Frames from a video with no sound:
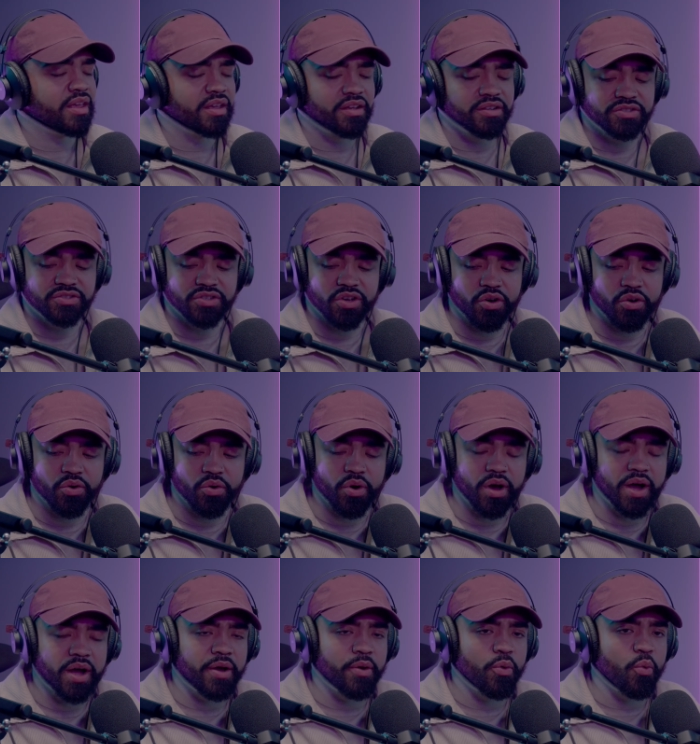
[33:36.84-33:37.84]
So
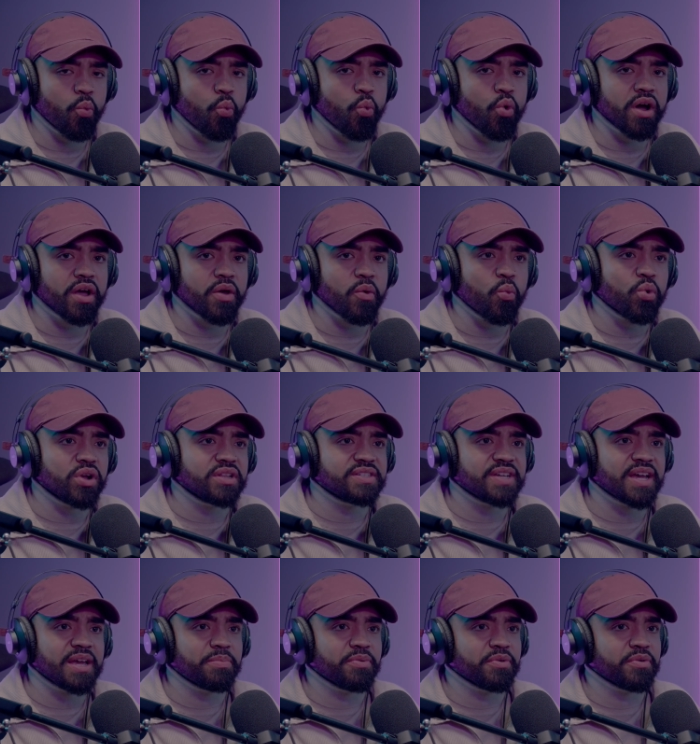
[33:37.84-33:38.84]
what
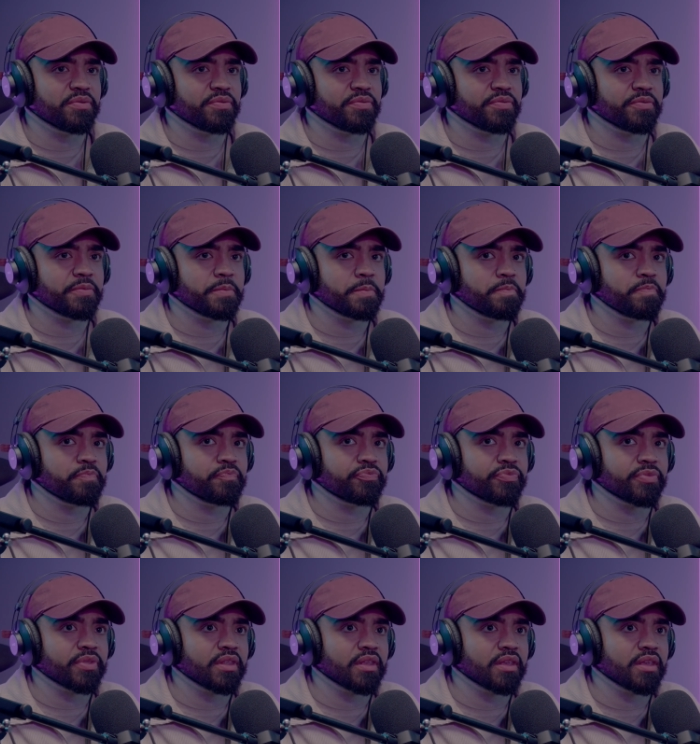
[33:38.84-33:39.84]
type of
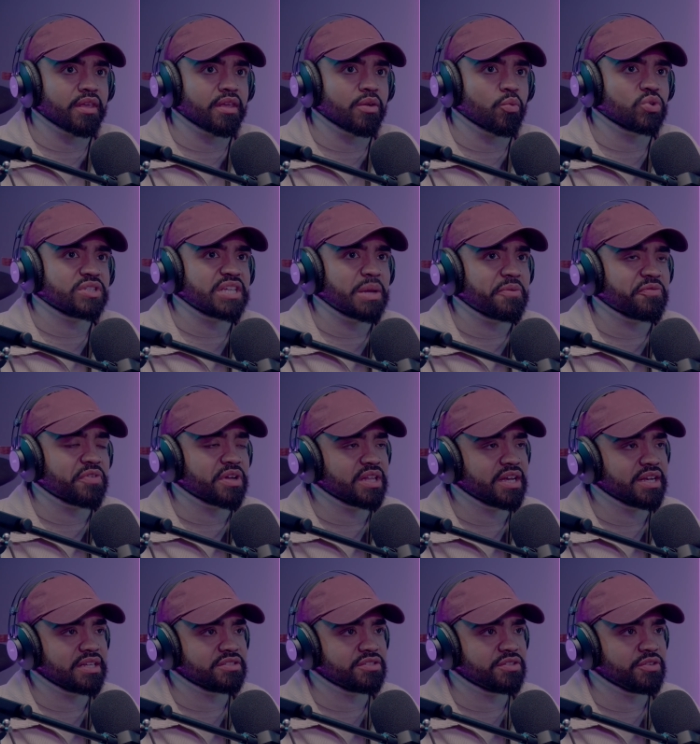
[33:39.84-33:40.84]

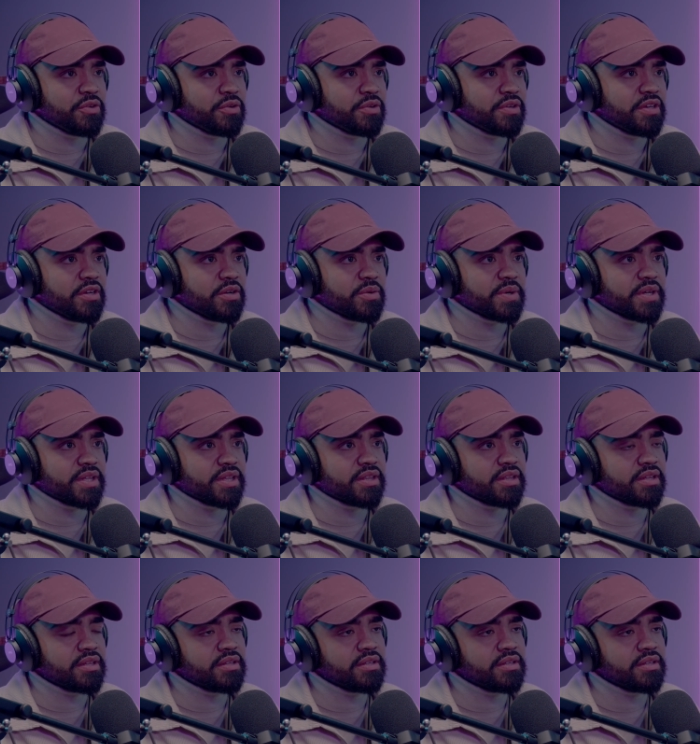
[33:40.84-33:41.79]
clients do you deal with?